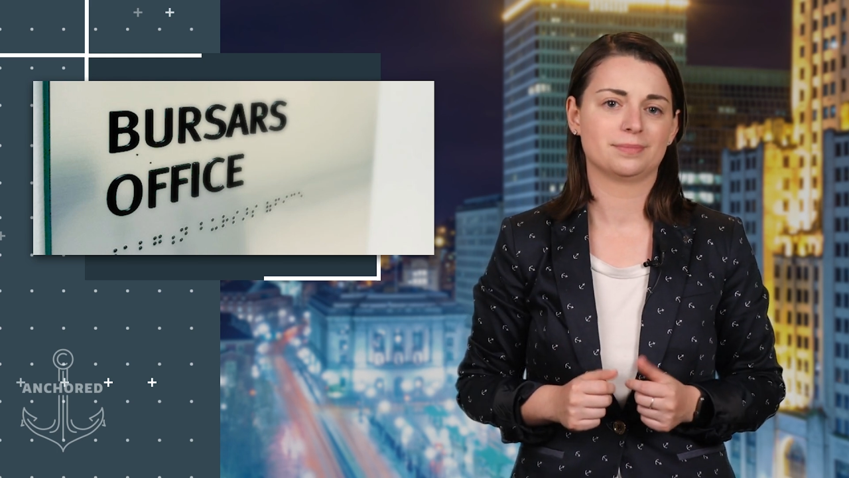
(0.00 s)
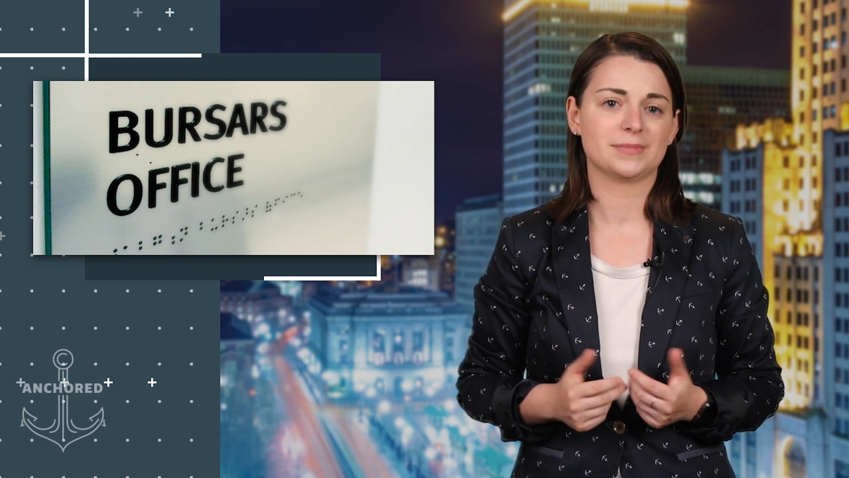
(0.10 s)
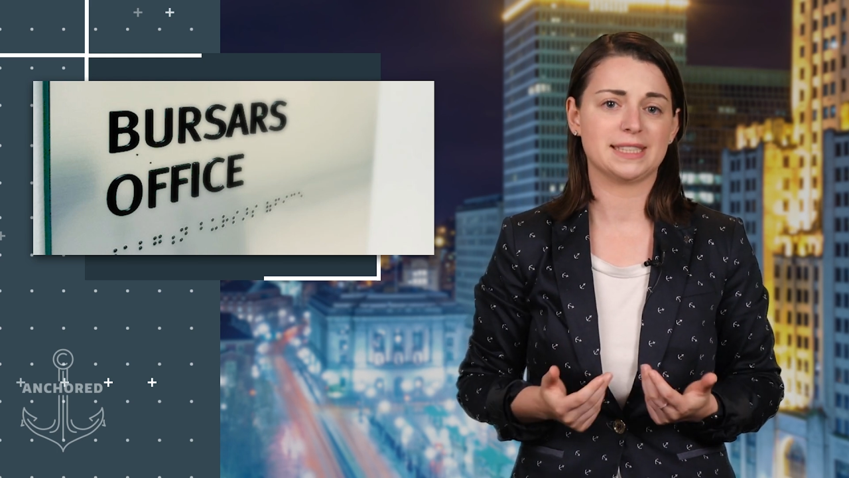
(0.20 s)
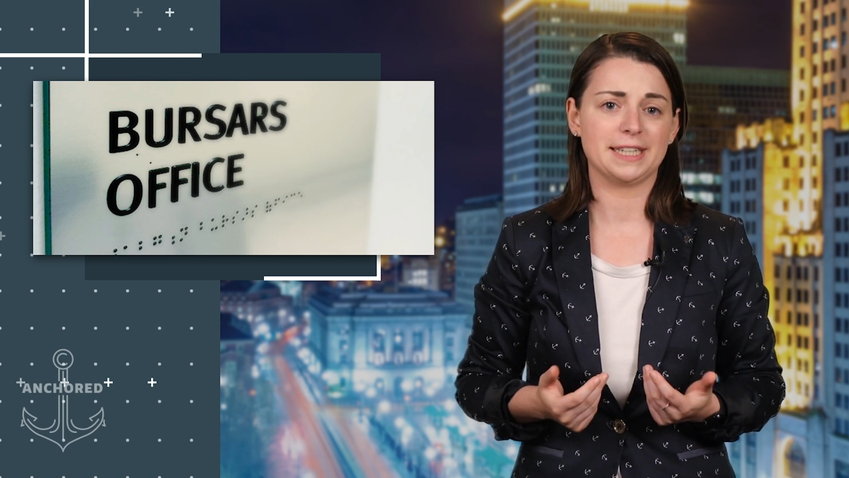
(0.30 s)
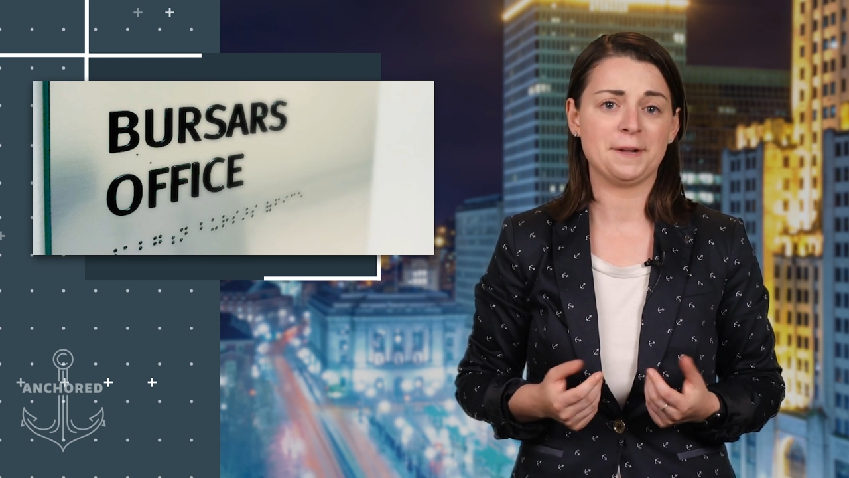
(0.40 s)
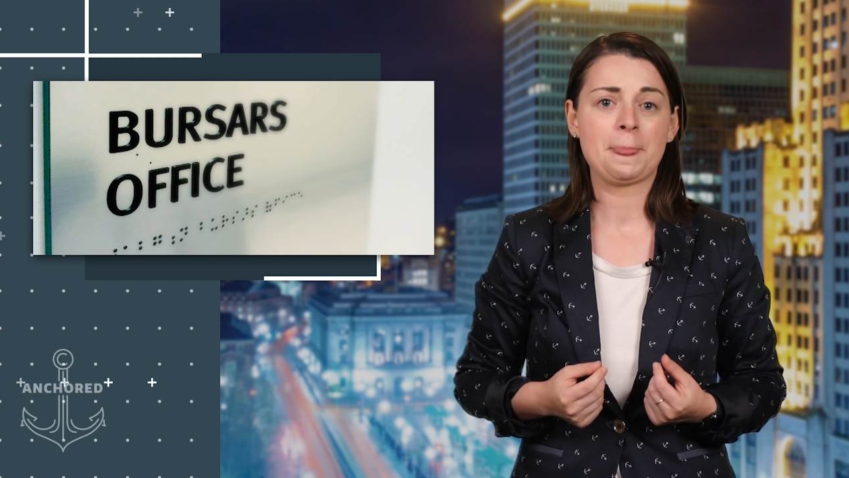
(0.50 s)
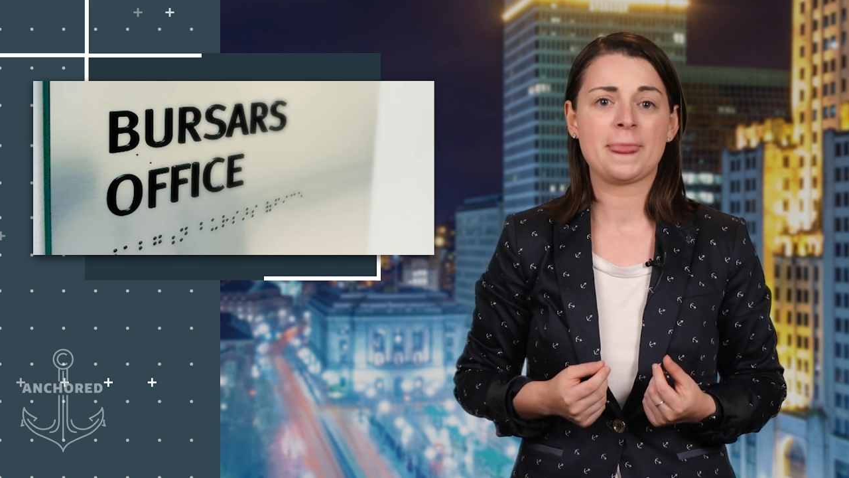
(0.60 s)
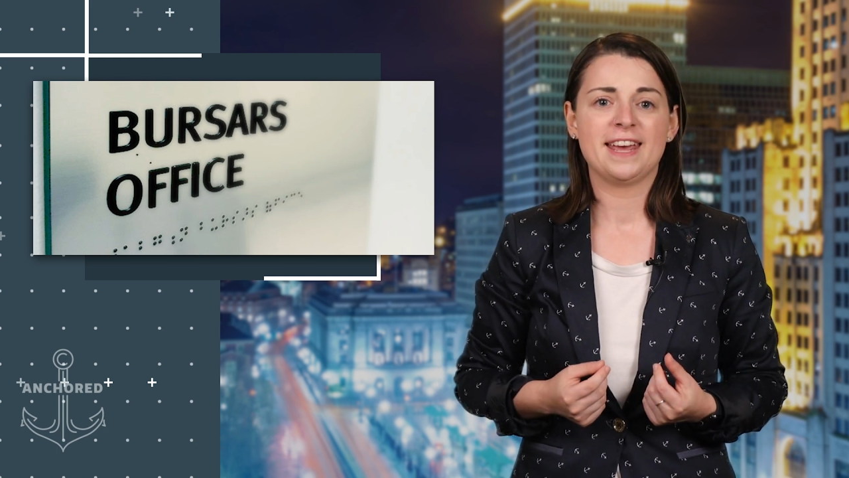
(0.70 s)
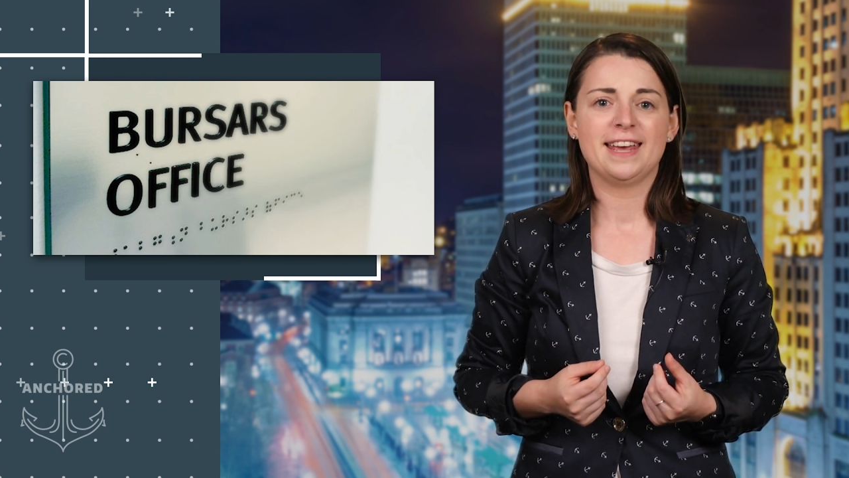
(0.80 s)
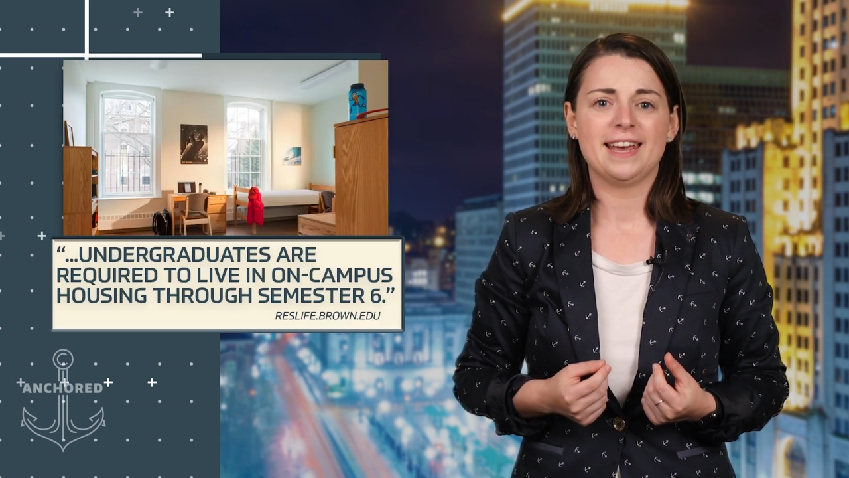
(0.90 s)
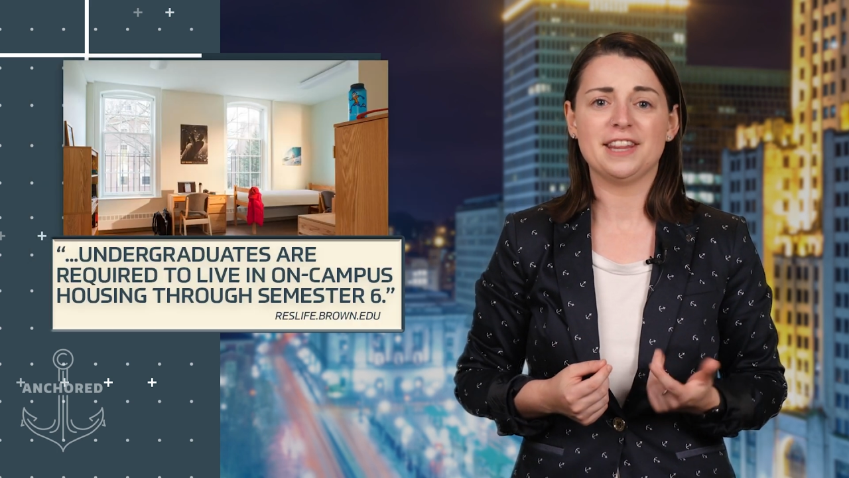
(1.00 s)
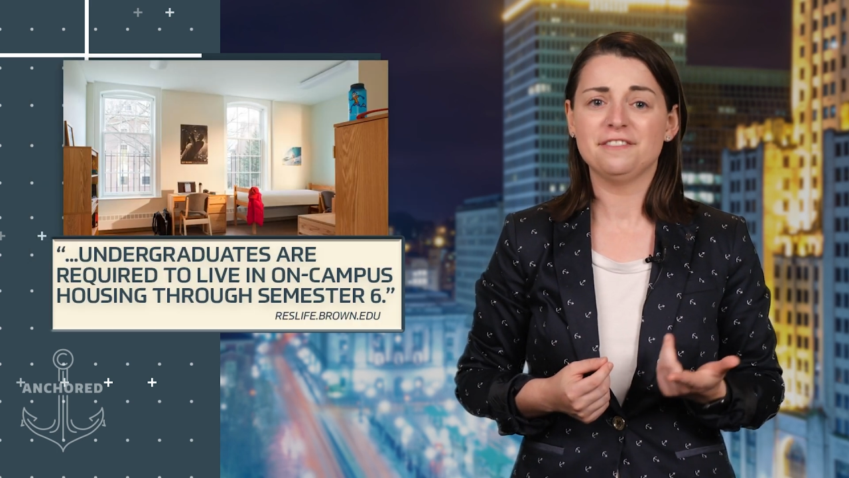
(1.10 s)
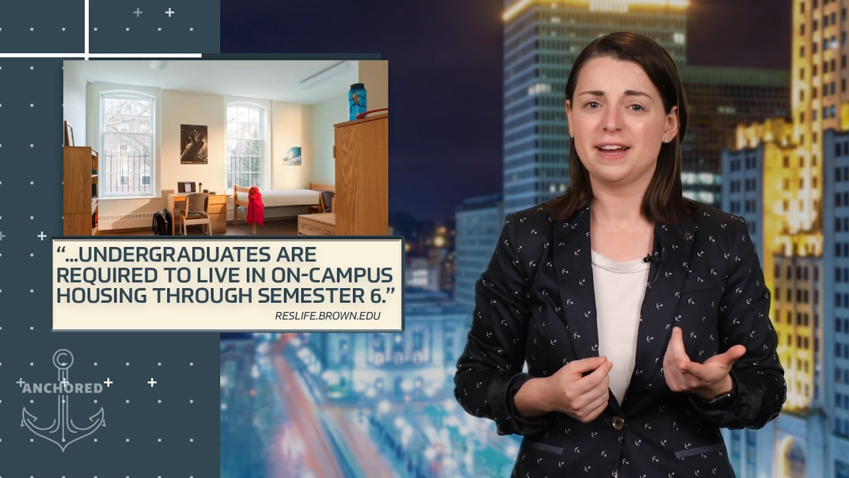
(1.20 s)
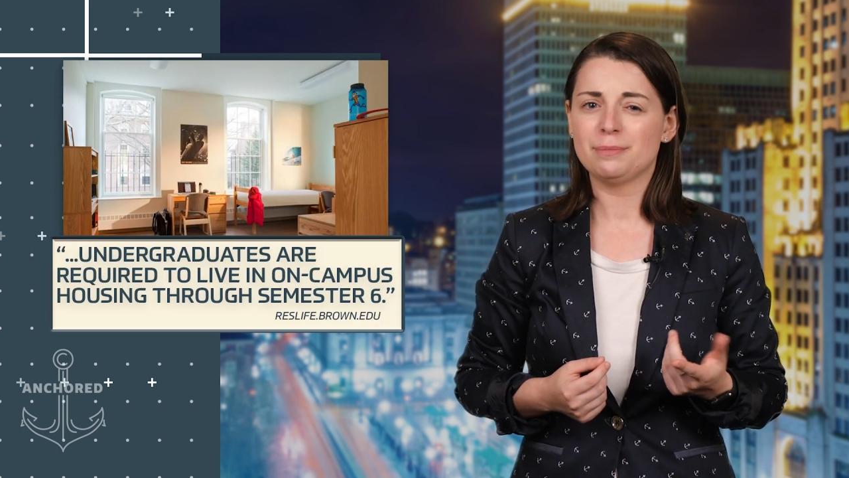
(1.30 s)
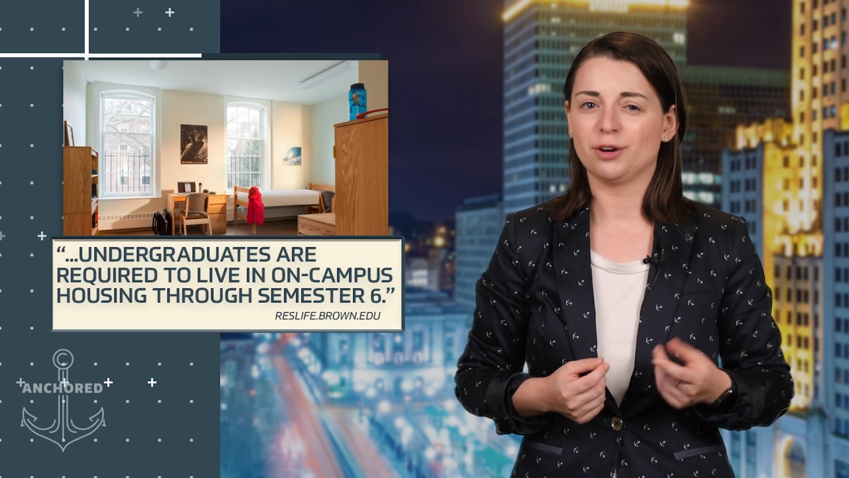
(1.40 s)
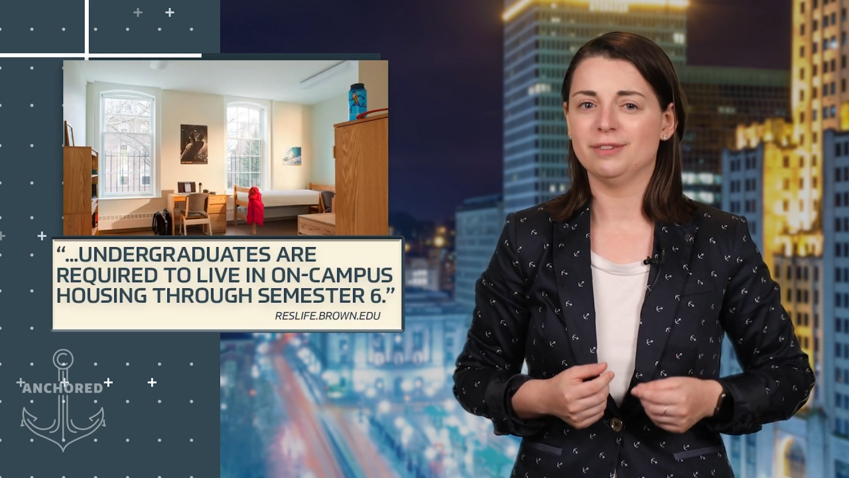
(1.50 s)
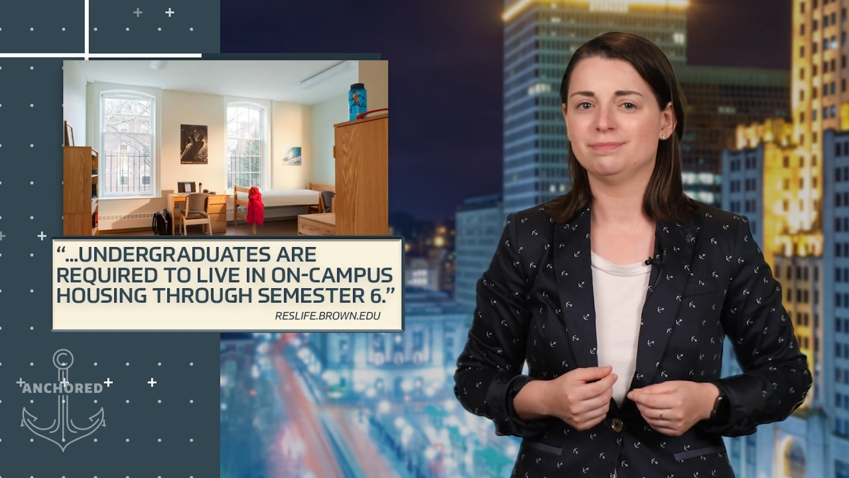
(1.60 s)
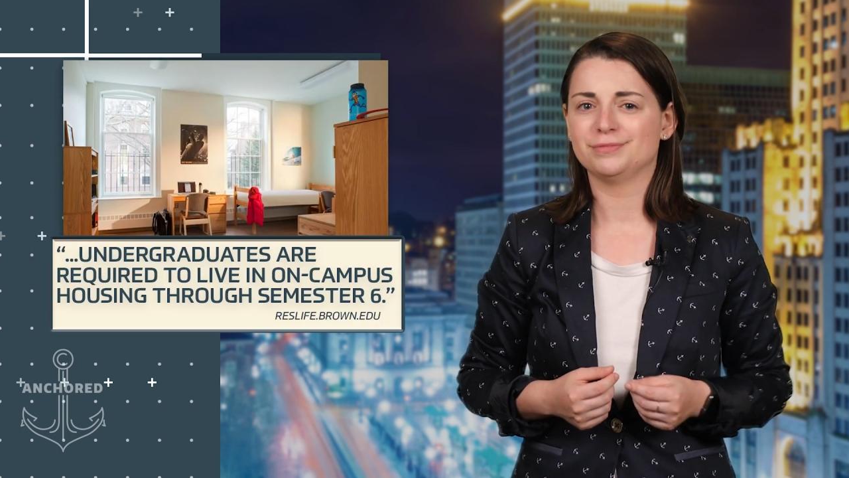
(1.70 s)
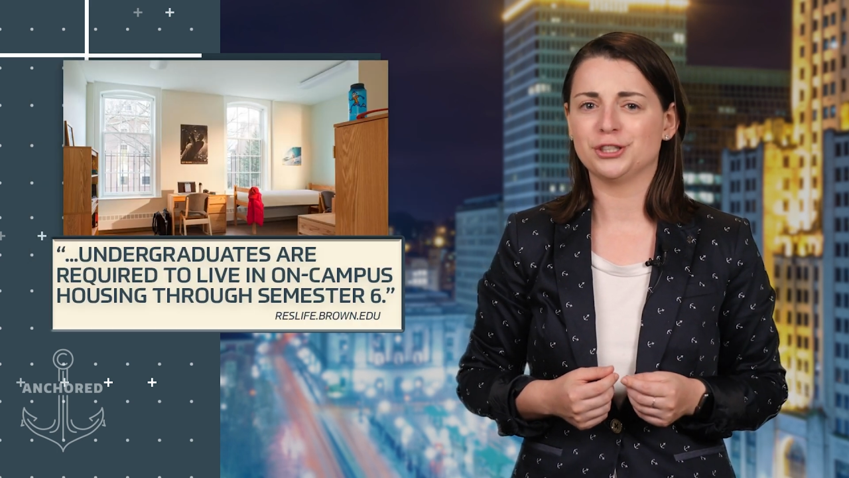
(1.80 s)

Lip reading: See, in the fine print,